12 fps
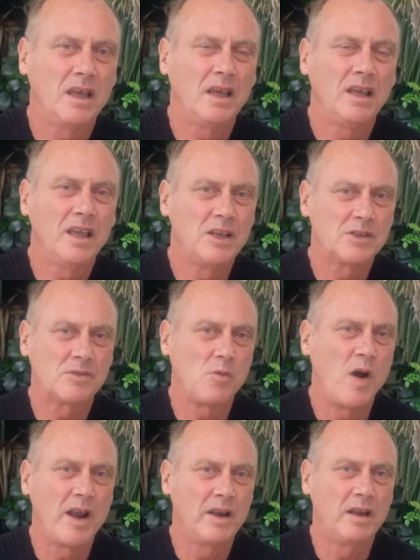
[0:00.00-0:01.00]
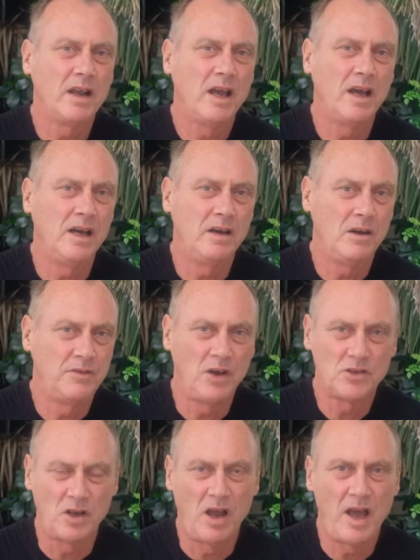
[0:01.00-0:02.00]
each one of
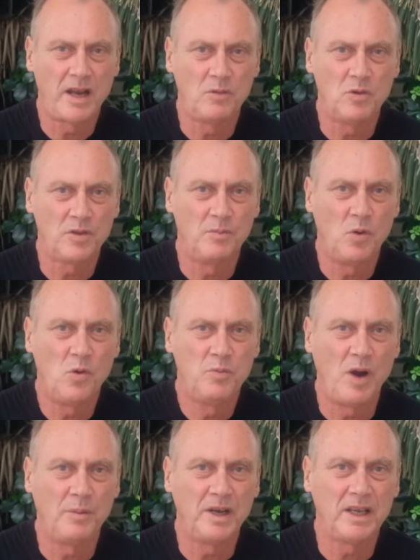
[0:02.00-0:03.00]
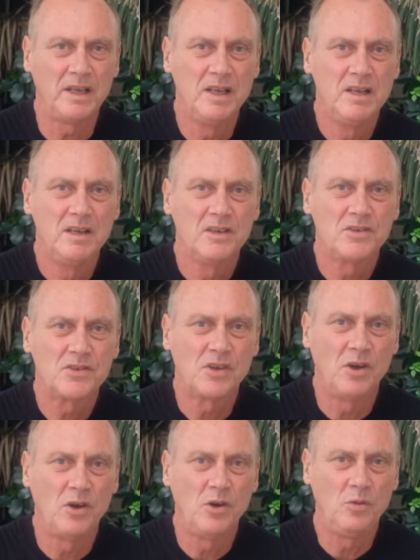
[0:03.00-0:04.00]
those aligning with a ball property.
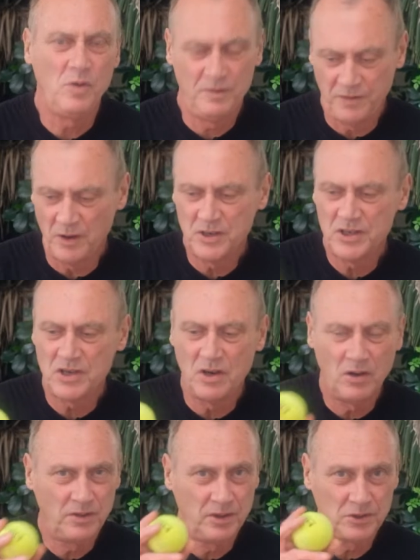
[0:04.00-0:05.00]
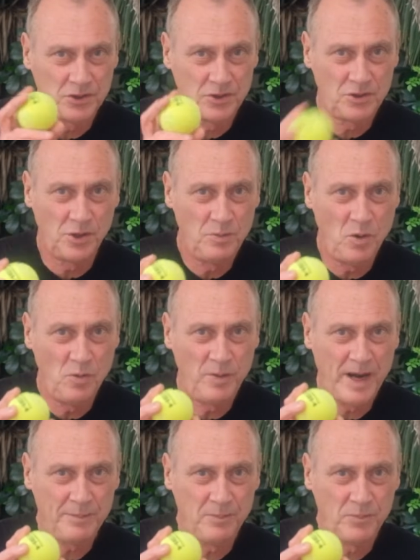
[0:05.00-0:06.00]
So we're focusing on the two ball
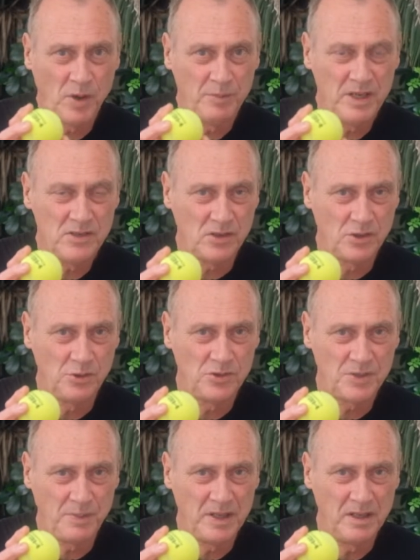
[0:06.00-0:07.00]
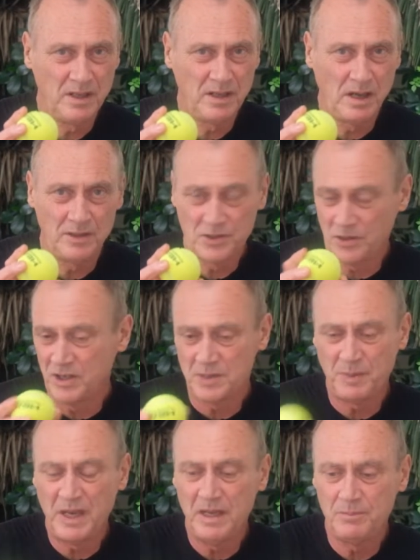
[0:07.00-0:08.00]
properties, the two
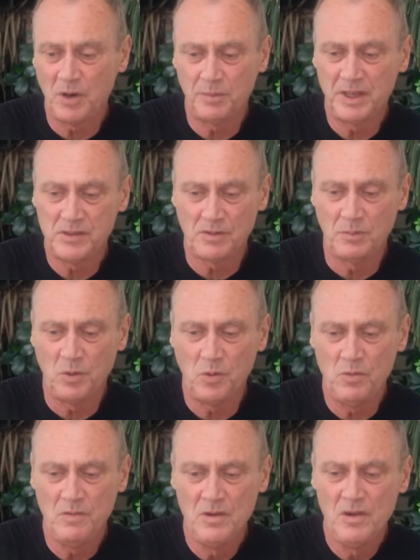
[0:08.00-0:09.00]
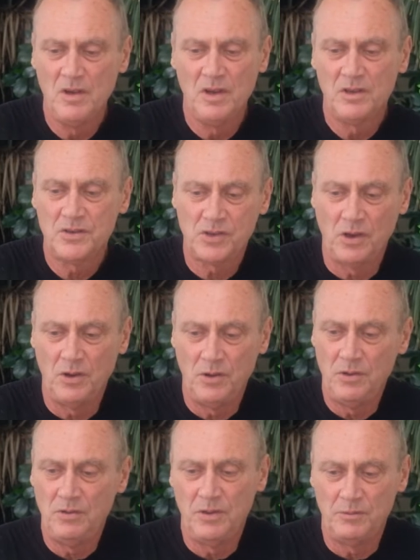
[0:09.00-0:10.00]
speed properties of the ball.
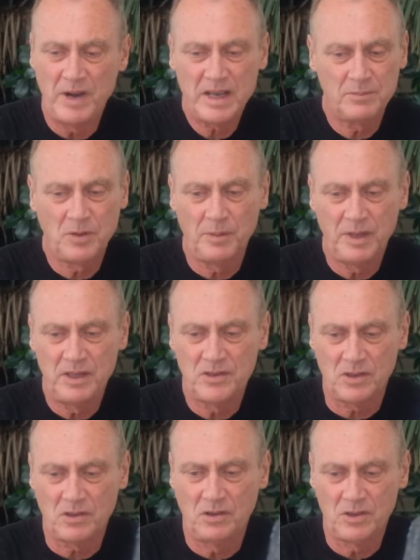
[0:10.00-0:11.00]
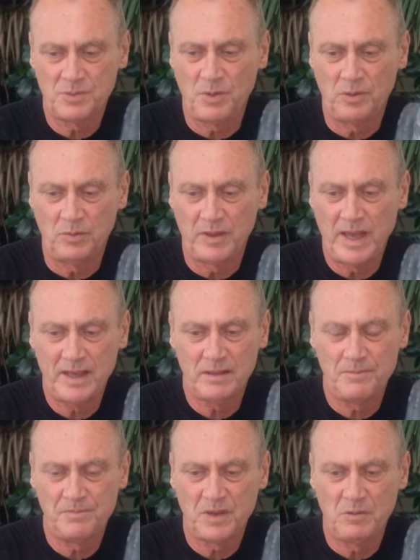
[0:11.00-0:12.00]
So the racket properties that correspond with
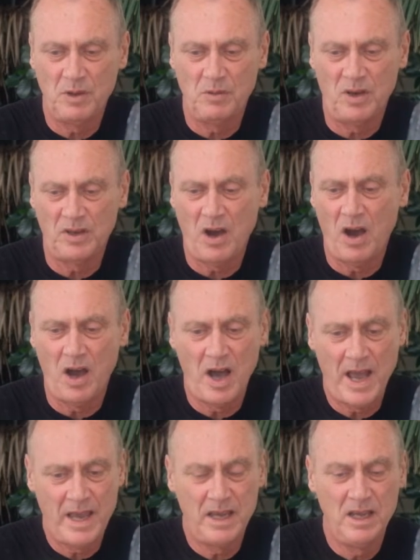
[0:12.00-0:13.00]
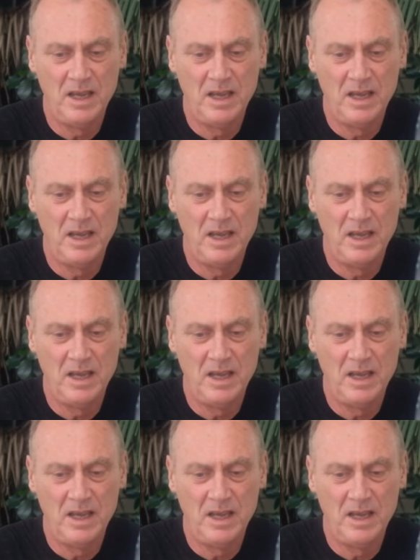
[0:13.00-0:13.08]
that, we want high